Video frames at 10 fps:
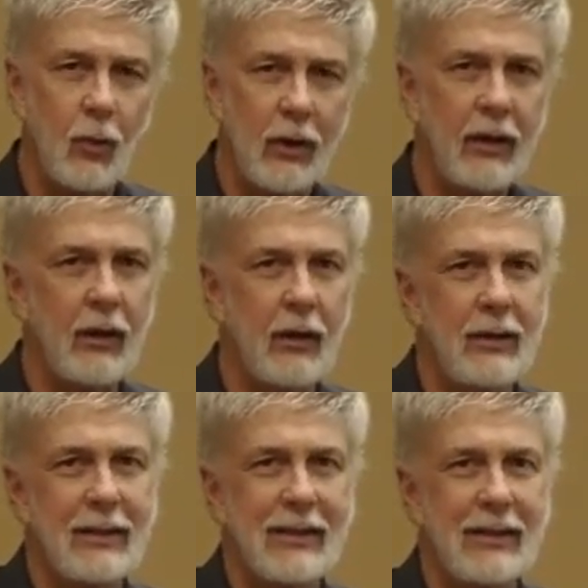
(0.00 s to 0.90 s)
ran
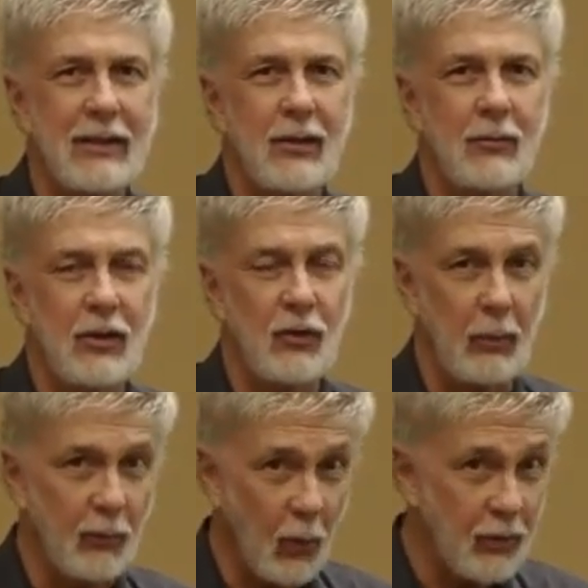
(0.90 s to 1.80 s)
because they
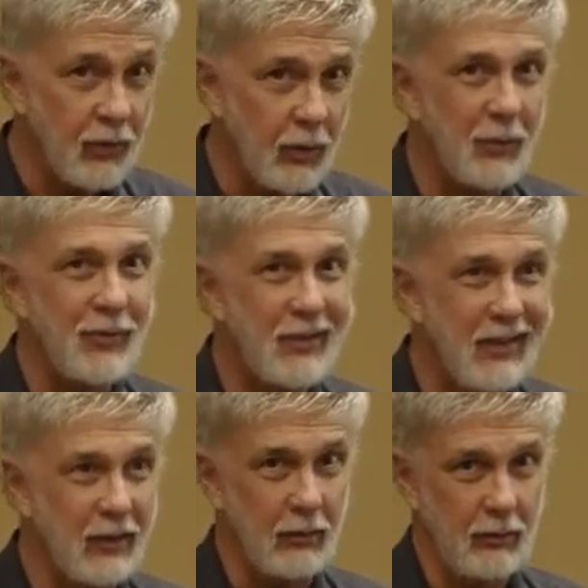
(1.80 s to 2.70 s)
were forced to
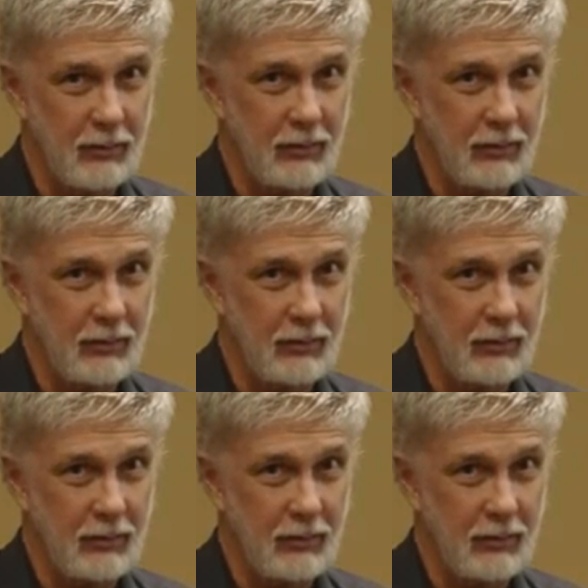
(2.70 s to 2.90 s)
didn't.